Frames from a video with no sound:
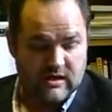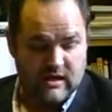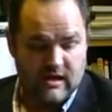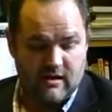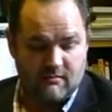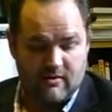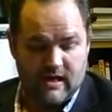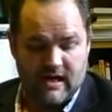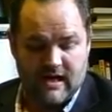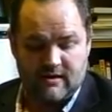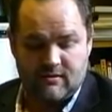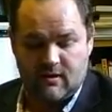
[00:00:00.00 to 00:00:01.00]

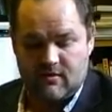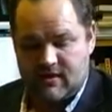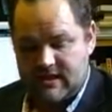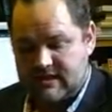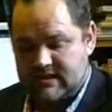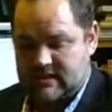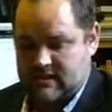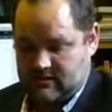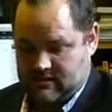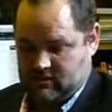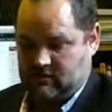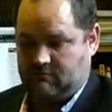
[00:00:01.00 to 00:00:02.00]
And this is the
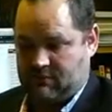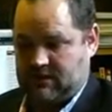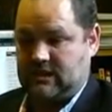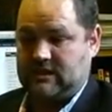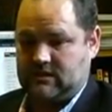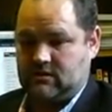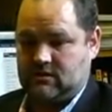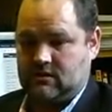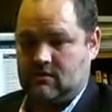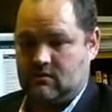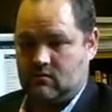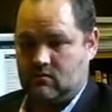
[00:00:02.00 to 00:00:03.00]
sort of position
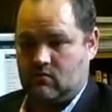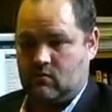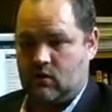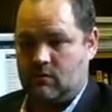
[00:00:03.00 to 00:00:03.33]
where